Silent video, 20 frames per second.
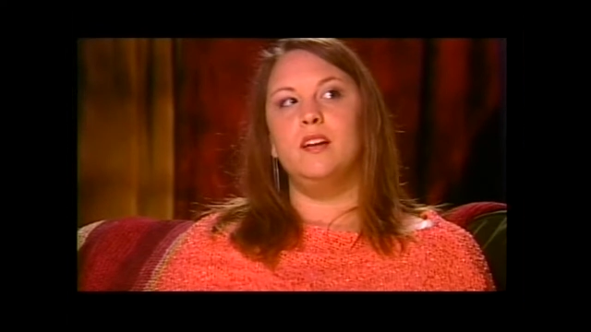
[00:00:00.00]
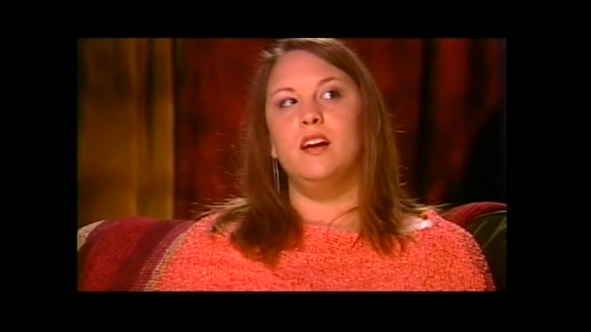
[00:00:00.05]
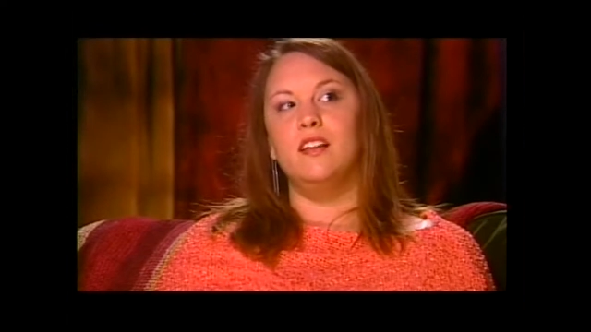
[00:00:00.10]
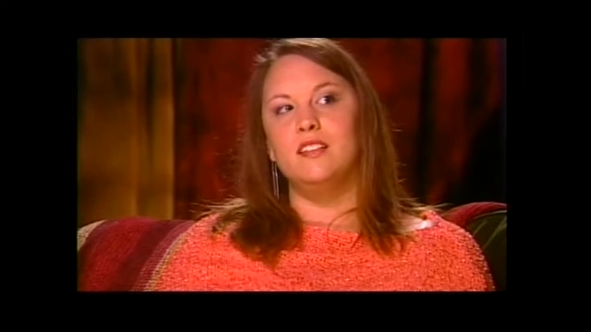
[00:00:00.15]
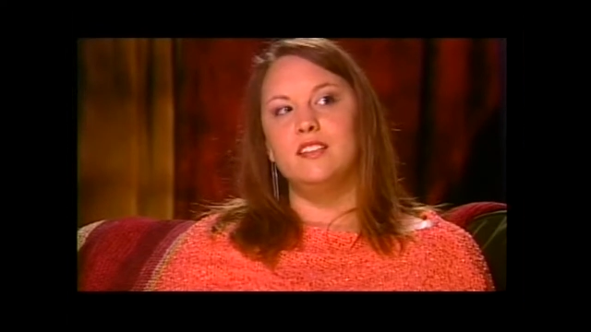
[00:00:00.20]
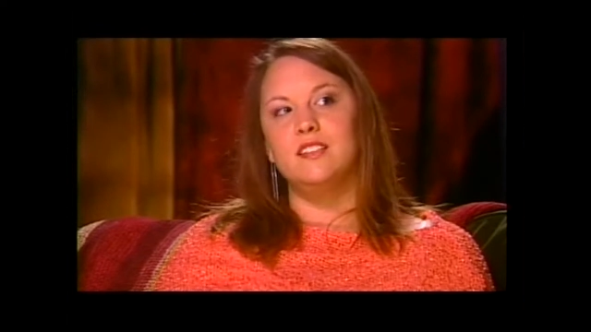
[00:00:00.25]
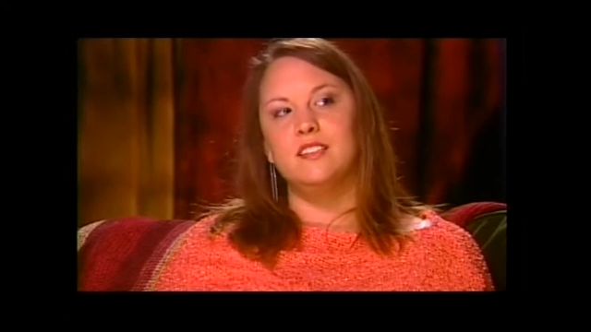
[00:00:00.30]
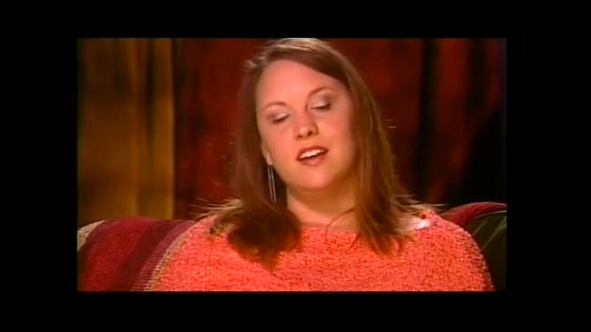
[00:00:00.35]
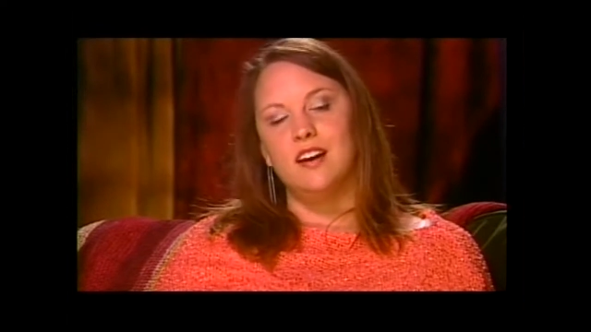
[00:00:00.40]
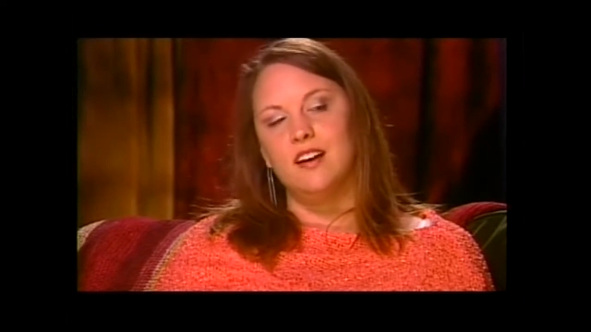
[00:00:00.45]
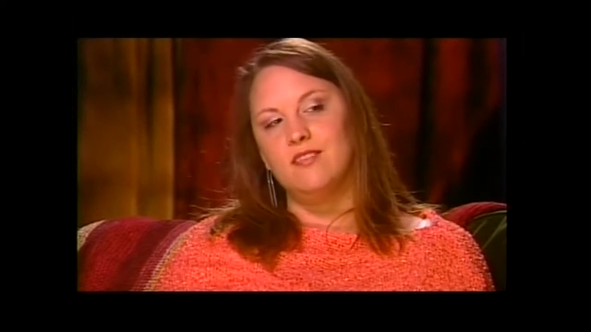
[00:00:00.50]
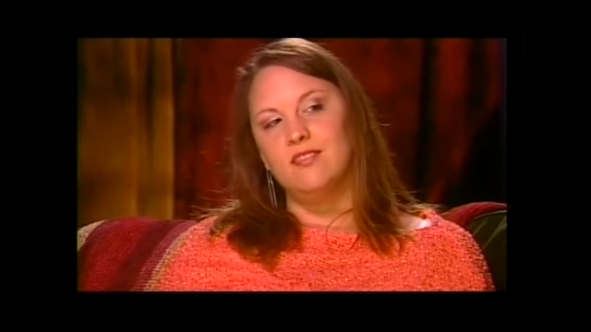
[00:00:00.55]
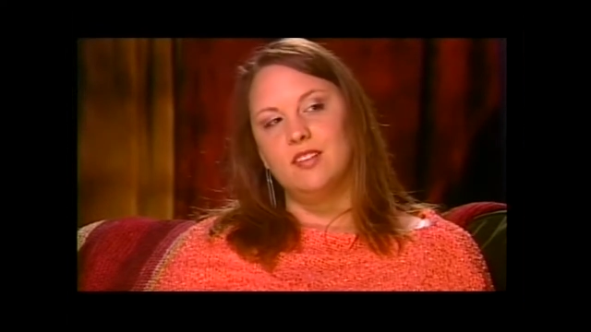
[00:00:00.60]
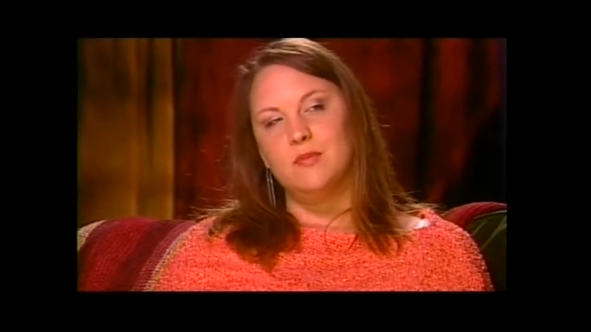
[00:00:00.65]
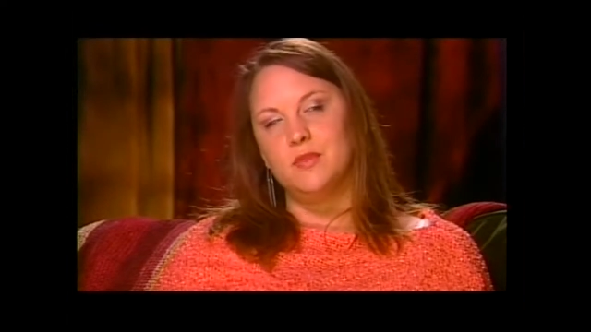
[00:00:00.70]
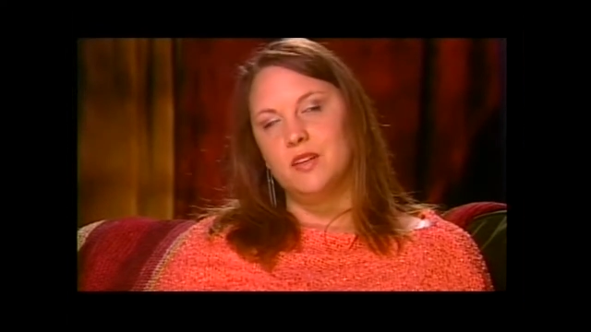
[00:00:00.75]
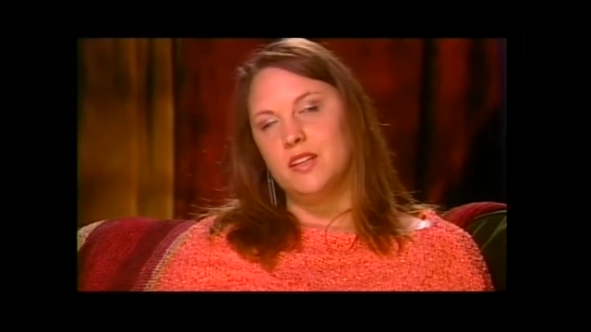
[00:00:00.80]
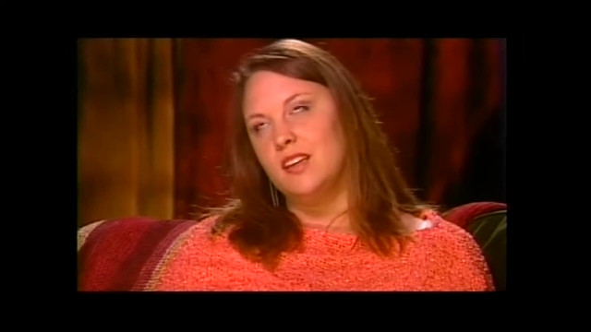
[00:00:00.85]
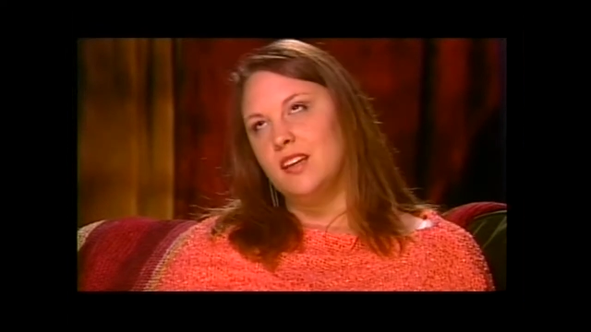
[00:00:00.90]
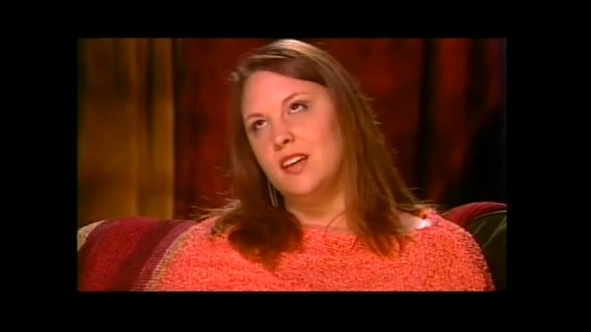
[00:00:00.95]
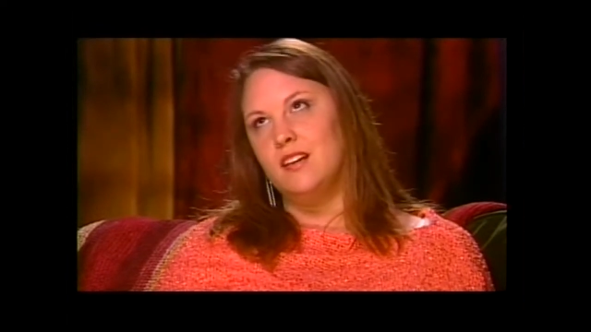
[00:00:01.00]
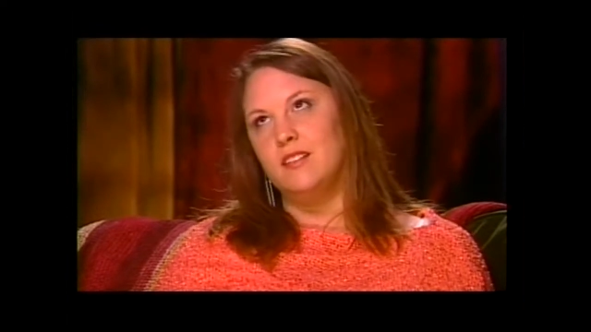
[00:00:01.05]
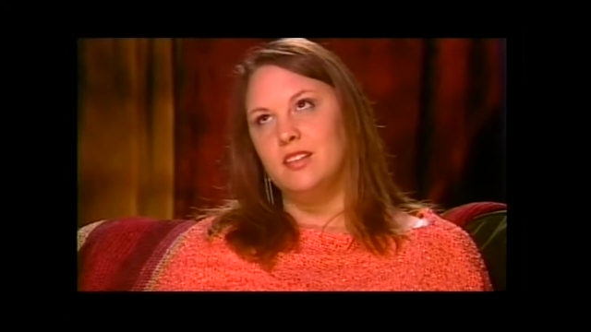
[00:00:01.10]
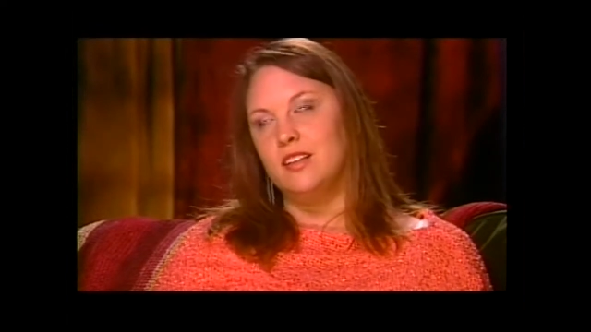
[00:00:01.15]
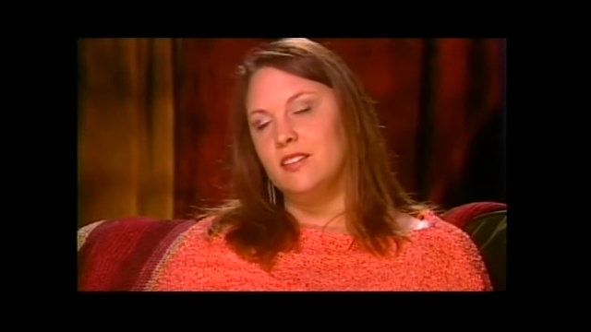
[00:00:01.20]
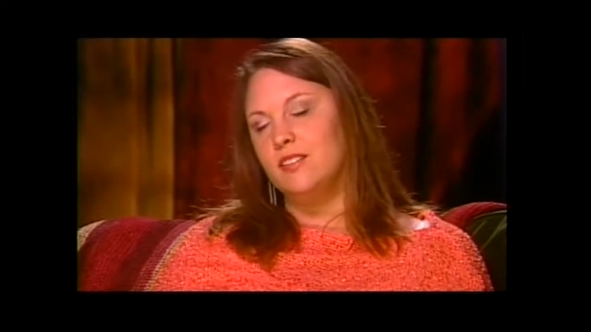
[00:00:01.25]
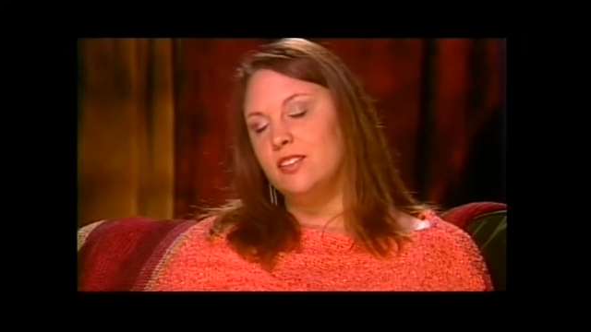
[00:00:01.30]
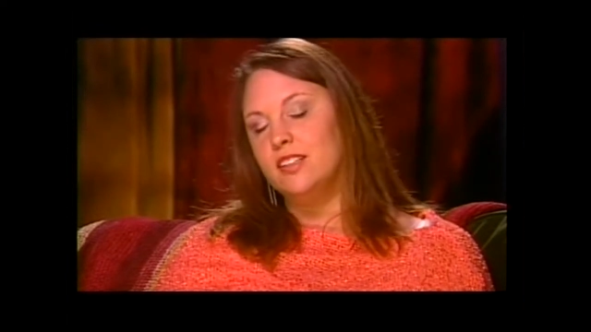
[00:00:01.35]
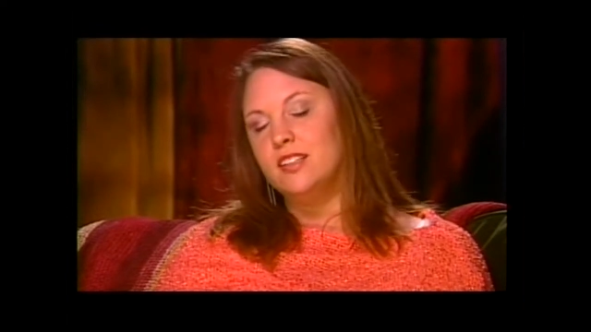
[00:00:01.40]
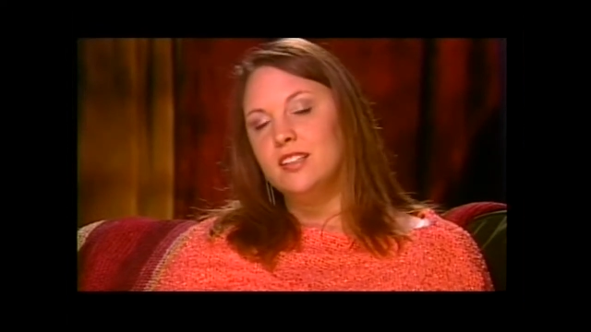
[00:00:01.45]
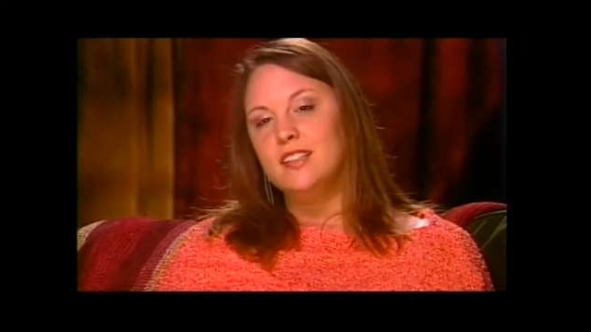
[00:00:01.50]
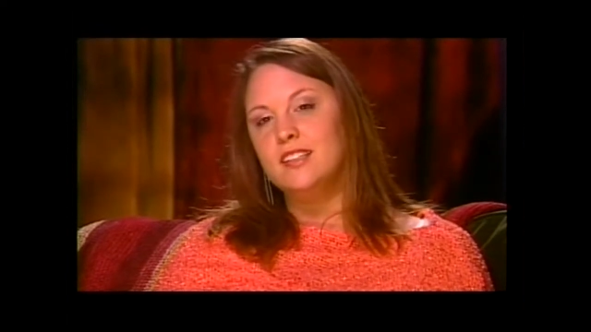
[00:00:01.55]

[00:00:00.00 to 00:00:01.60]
and all this stuff. And I'm like, yeah, whatever.